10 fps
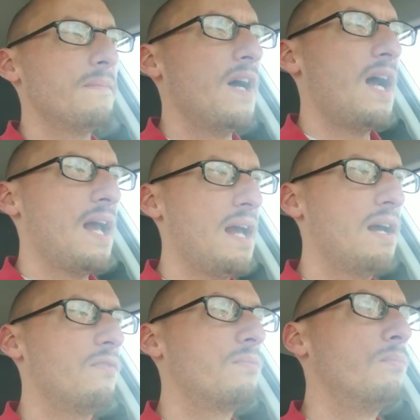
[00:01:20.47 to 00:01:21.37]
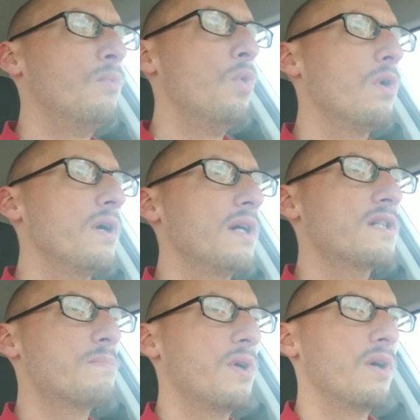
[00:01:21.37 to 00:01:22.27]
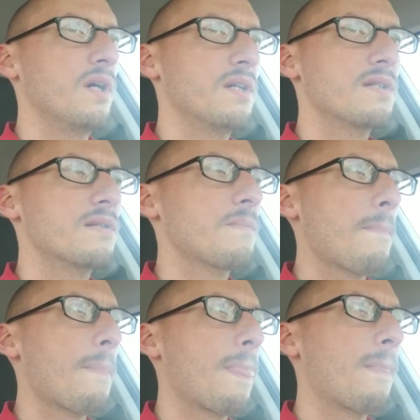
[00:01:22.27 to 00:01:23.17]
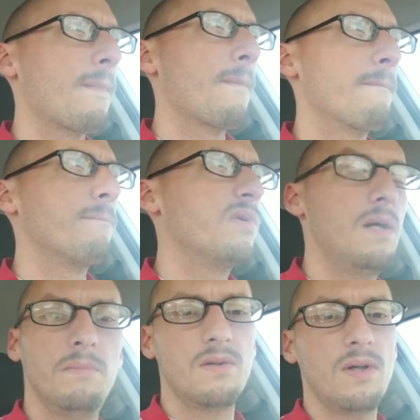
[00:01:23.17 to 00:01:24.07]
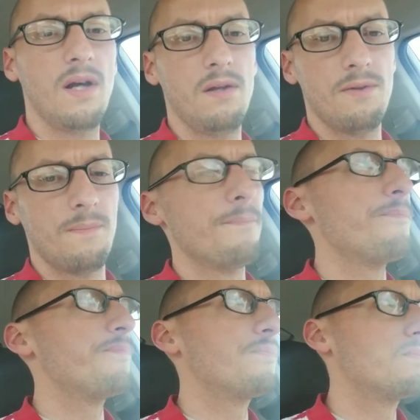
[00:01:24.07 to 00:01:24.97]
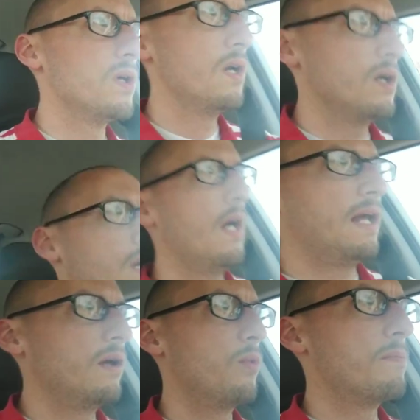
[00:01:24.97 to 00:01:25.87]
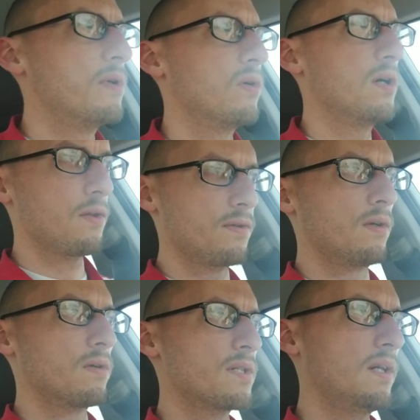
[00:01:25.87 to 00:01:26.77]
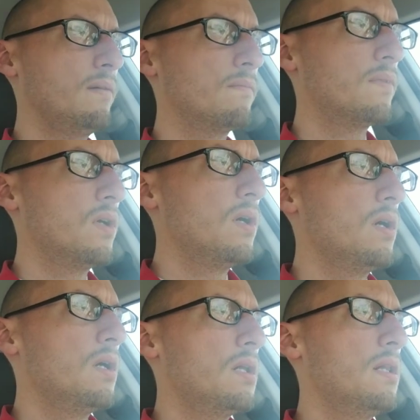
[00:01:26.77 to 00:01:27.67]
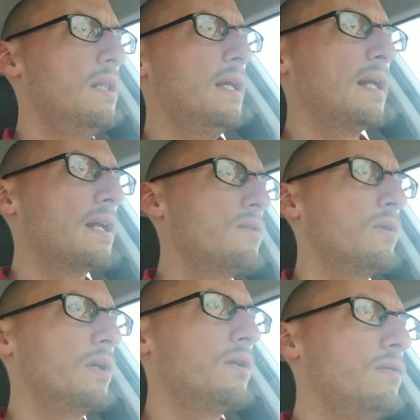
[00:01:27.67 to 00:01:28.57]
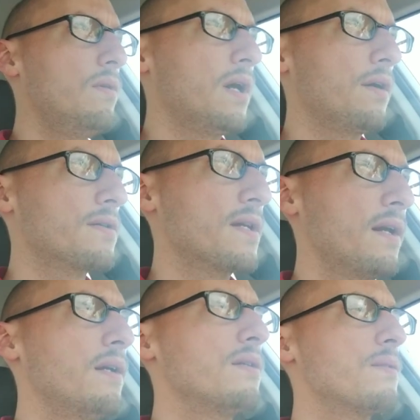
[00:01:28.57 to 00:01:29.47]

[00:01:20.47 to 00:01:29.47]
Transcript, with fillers: I have more experience in mental health and with mental health nursing than I do in acute care settings.